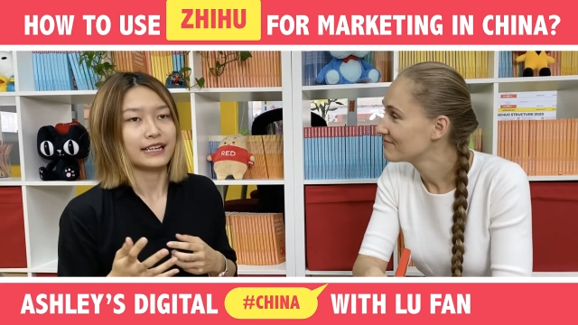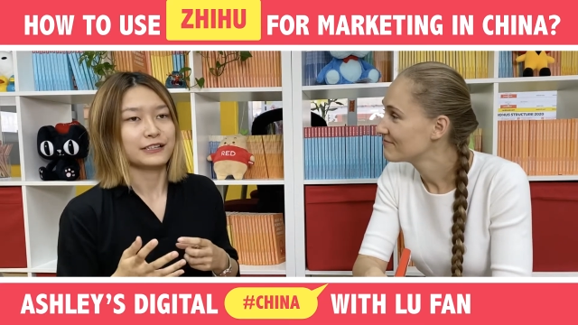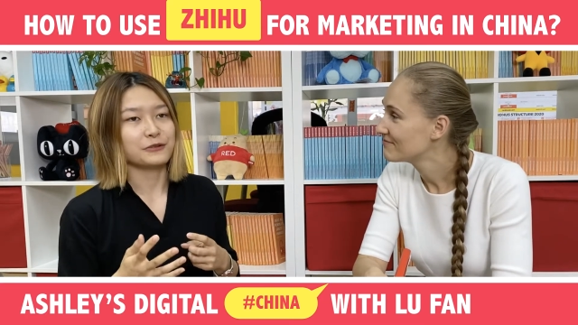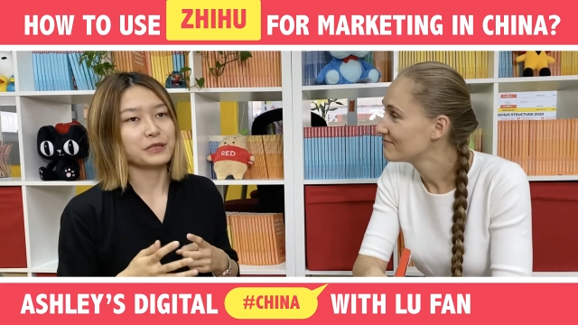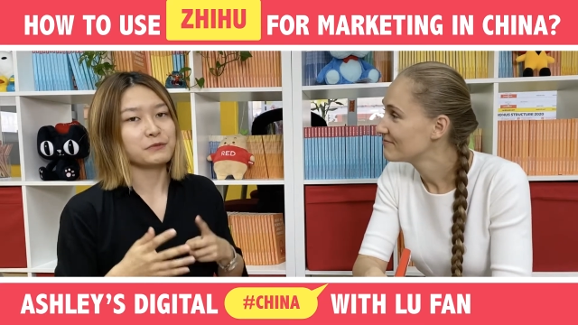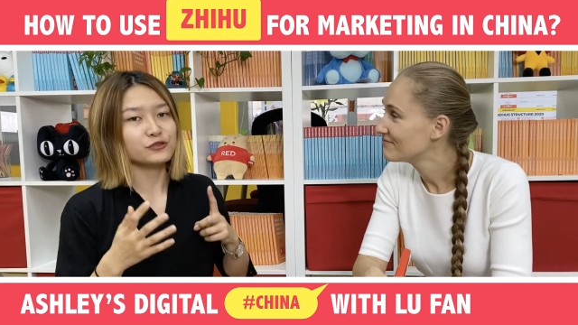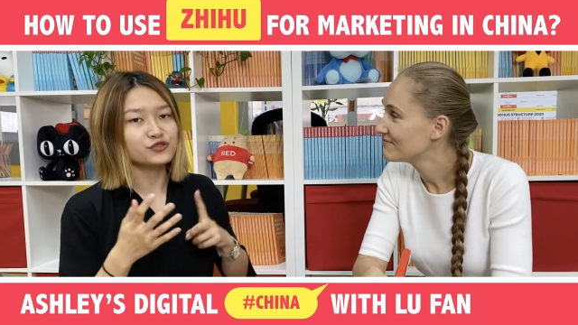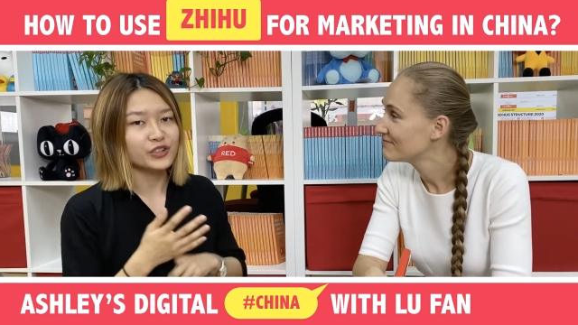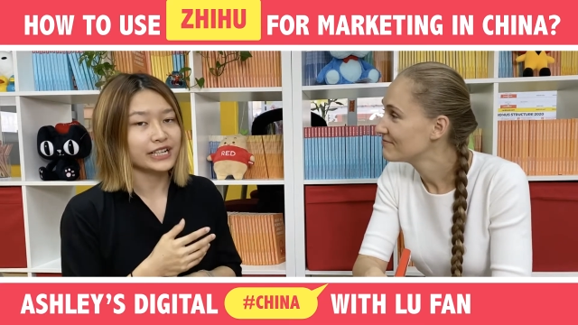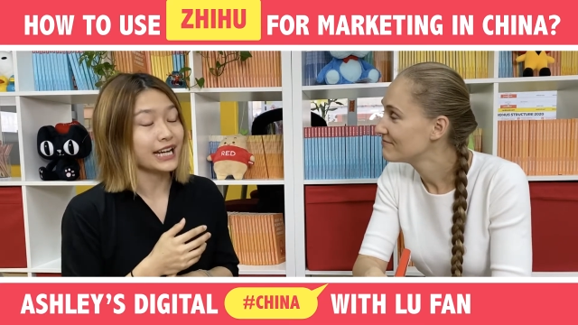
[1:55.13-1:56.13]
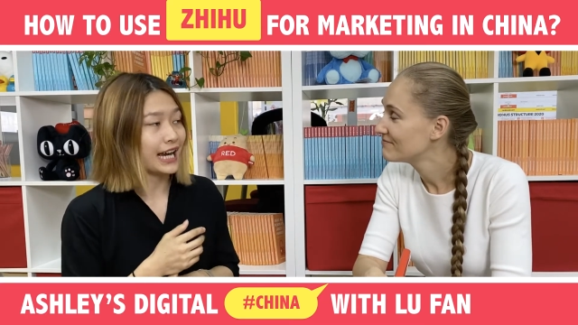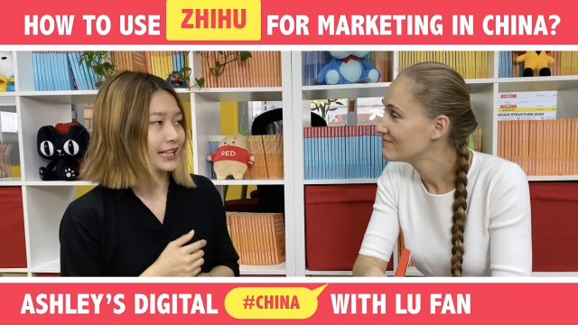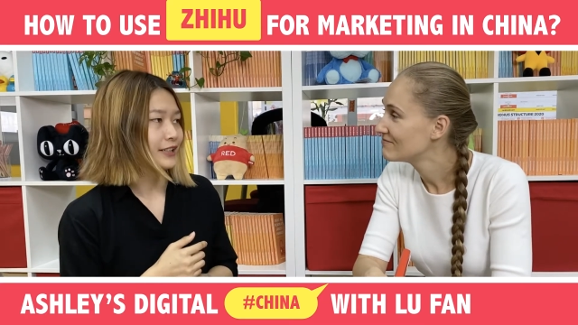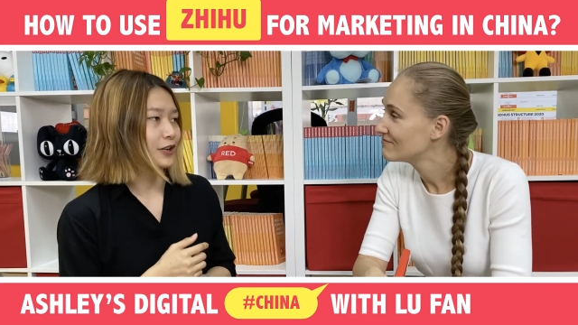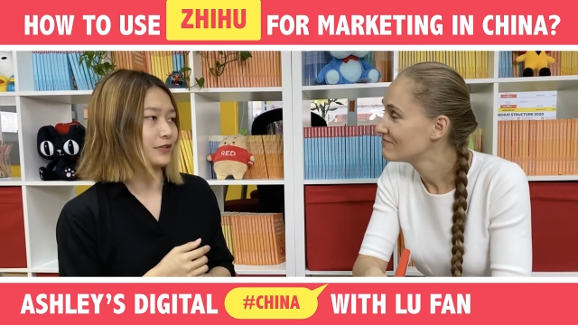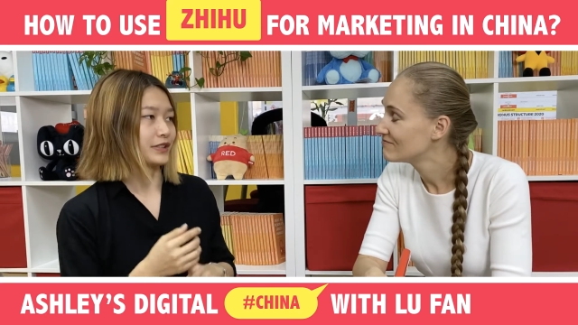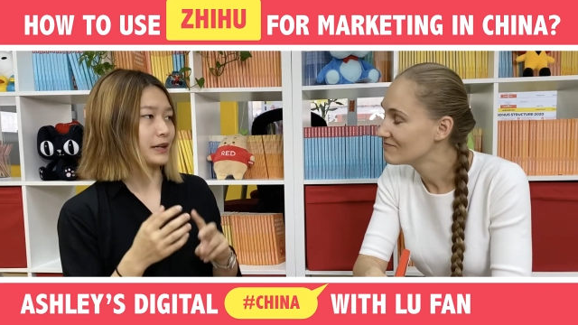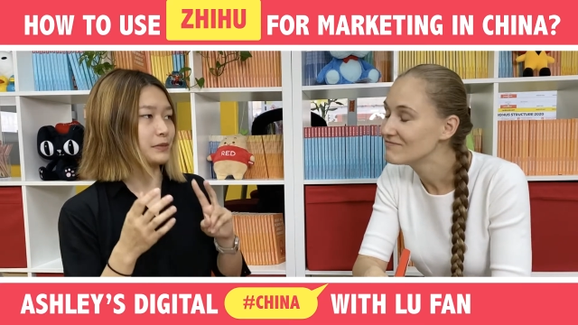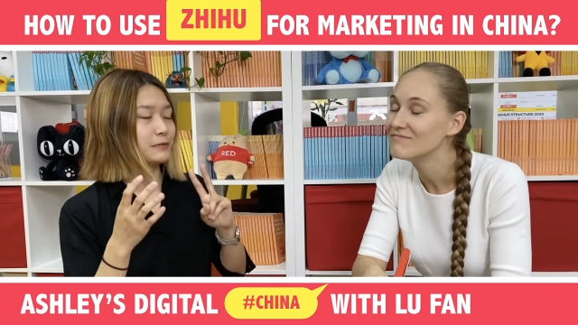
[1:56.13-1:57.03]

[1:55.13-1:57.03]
Speaker 1: So people read articles, and uh, mm.